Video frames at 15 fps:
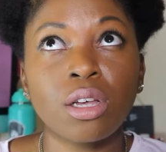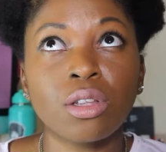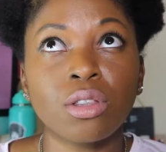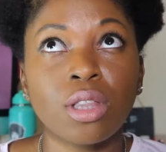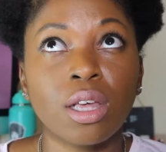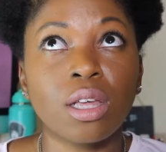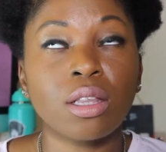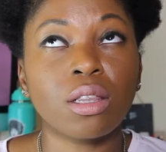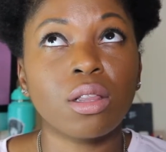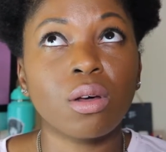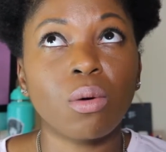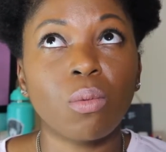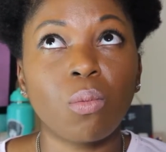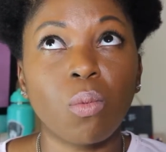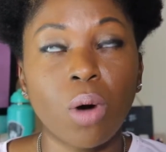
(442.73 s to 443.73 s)
then
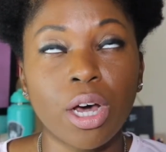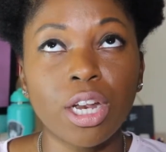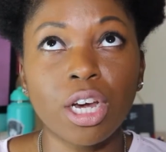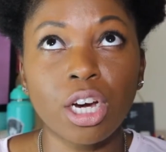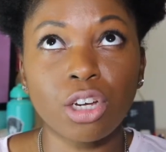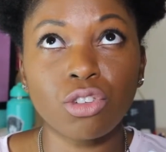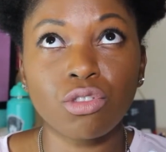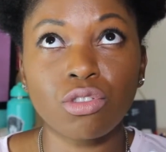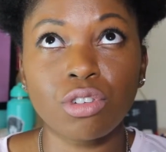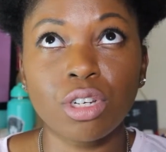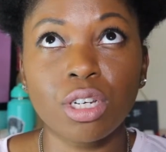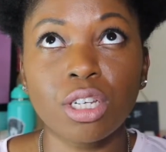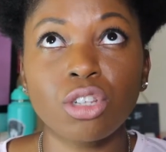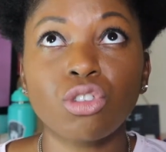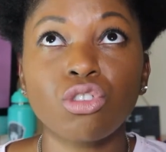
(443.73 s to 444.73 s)
the
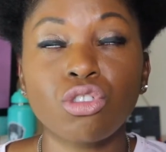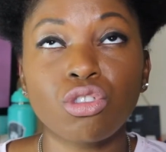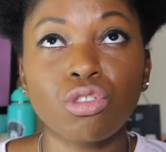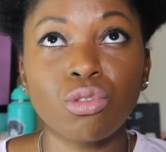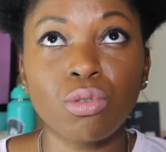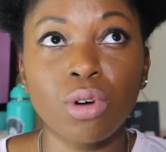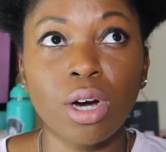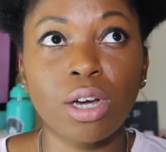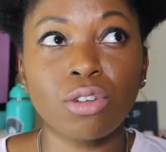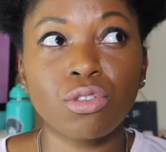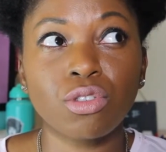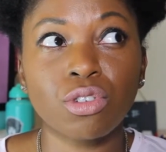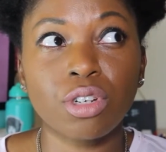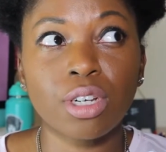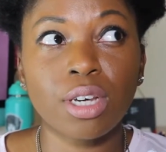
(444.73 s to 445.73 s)
100,
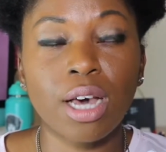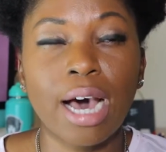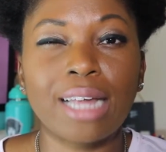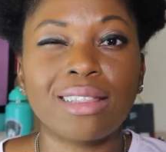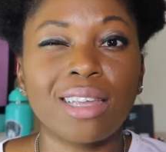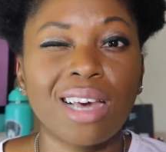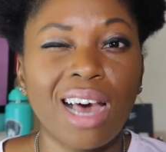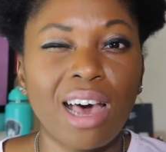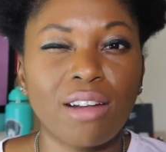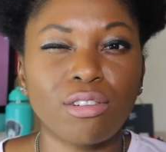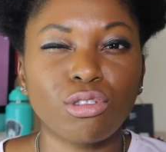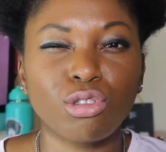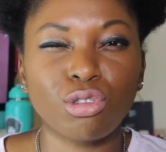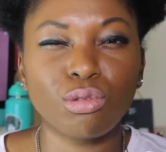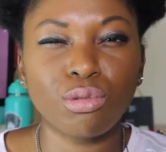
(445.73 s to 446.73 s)
200, I think I had
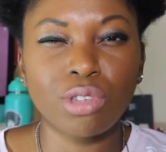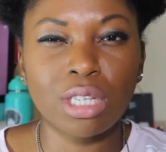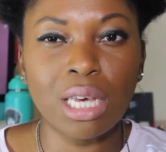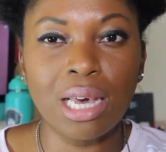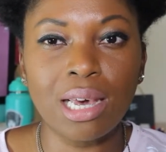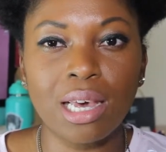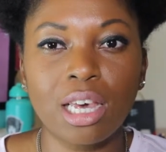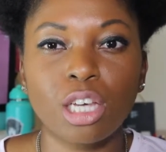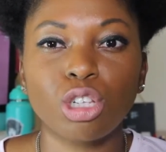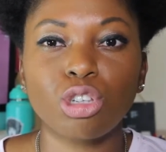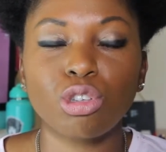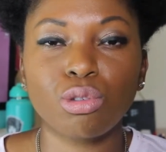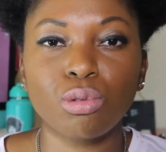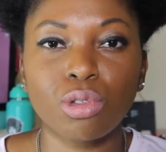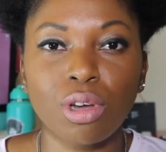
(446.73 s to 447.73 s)
a 210
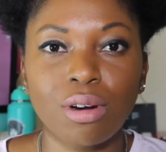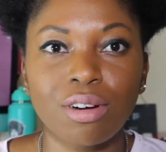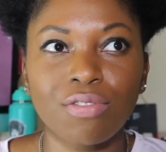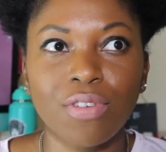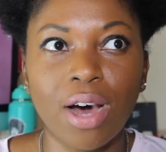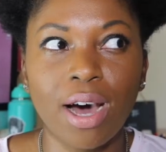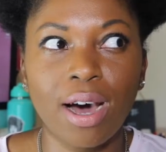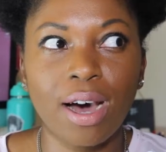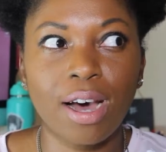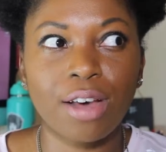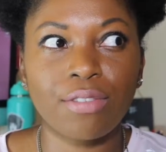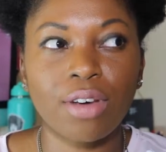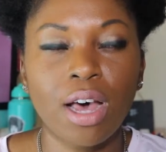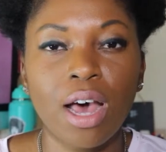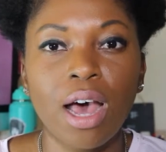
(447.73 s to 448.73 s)
and
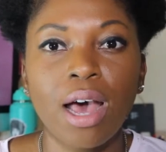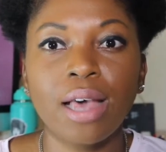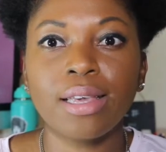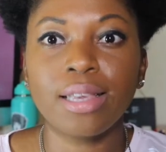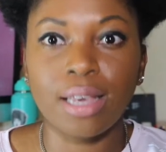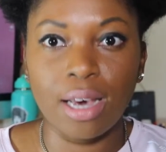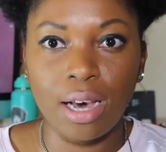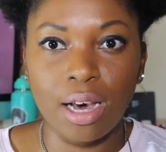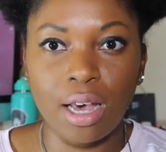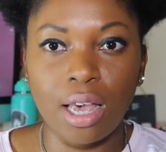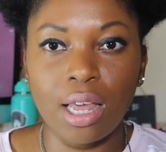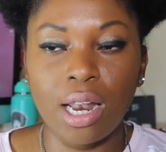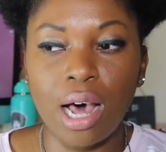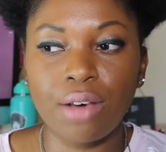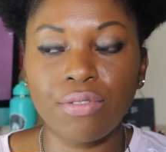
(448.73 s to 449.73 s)
235. Yeah,
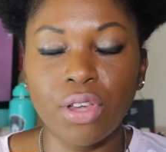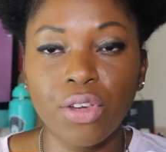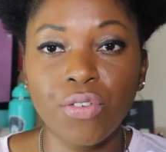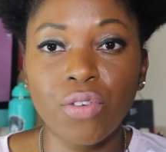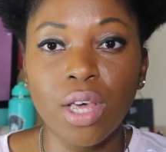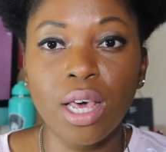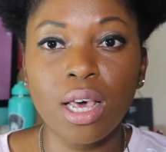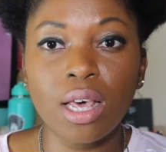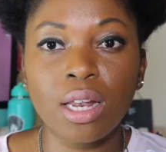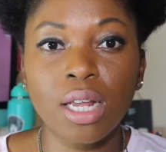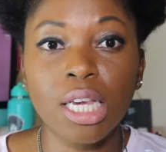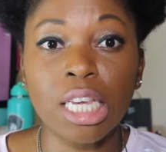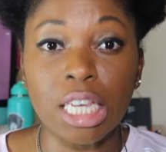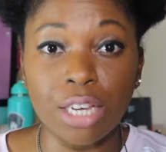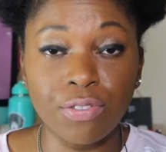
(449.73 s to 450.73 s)
and I've even
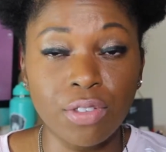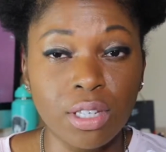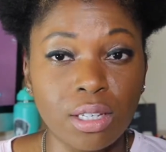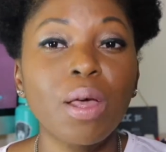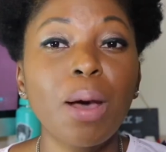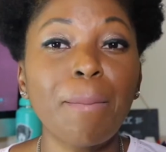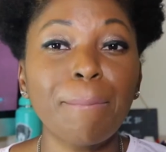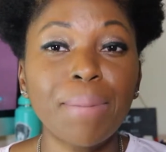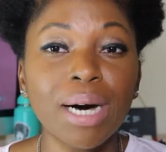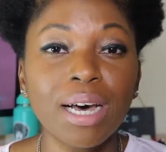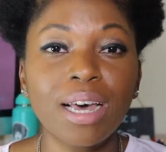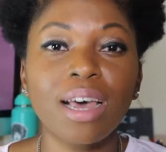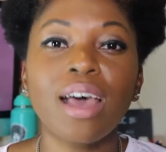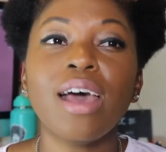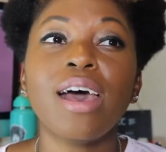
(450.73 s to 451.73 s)
gifted,
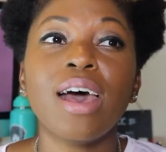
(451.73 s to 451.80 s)
but